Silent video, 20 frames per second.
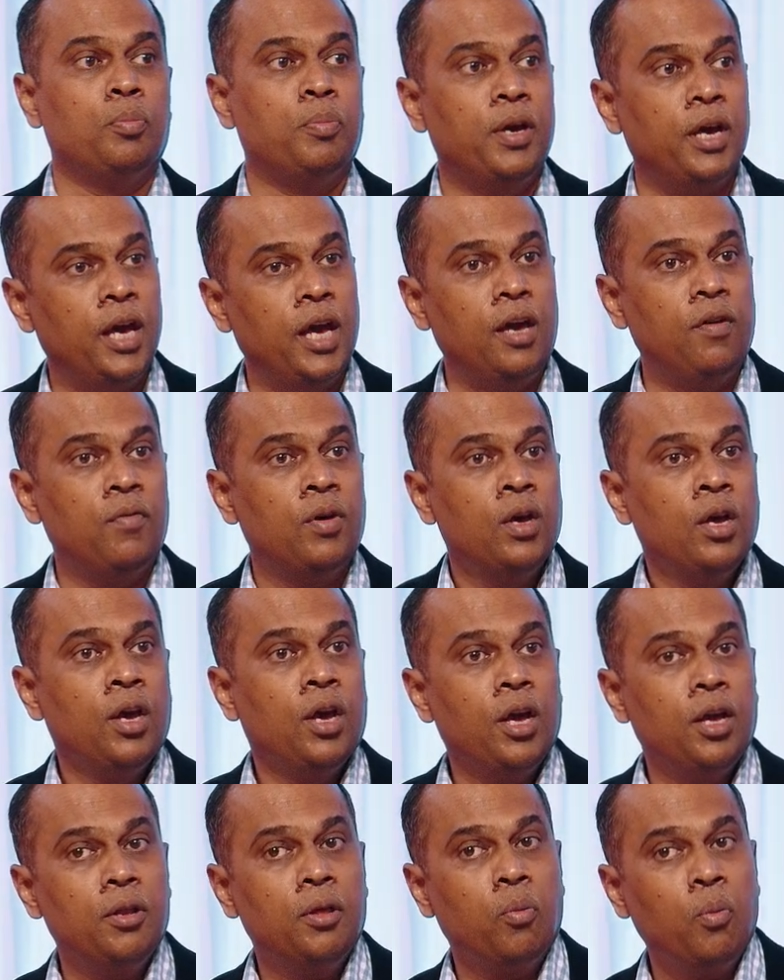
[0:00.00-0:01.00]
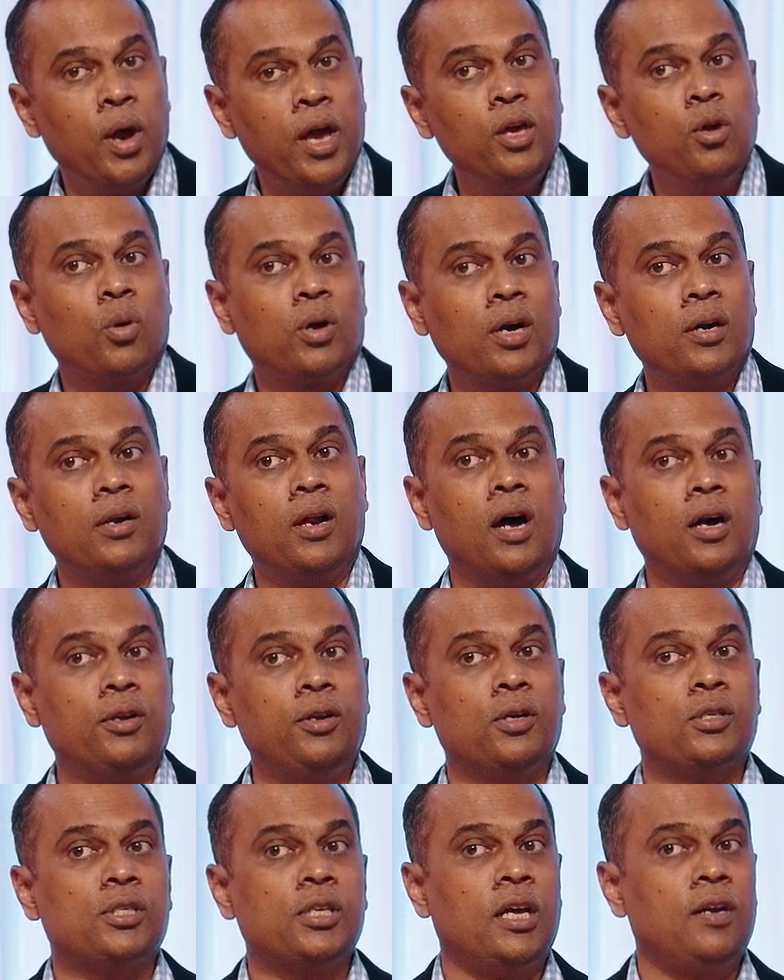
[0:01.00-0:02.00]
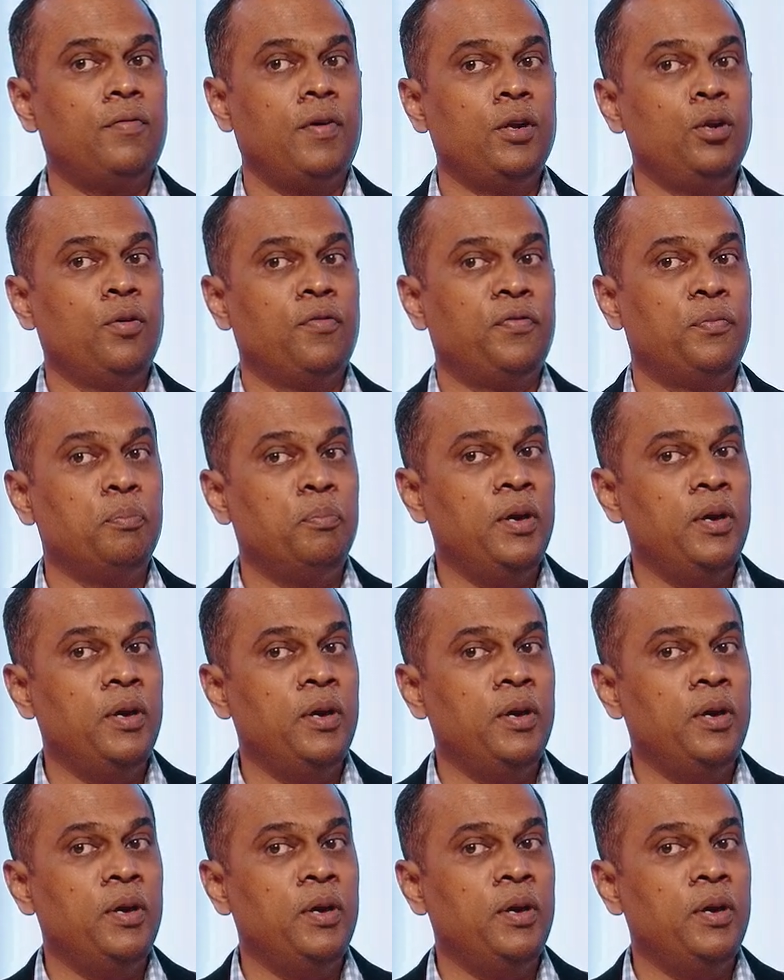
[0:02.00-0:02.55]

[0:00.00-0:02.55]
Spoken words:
behave the way you conduct yourself and you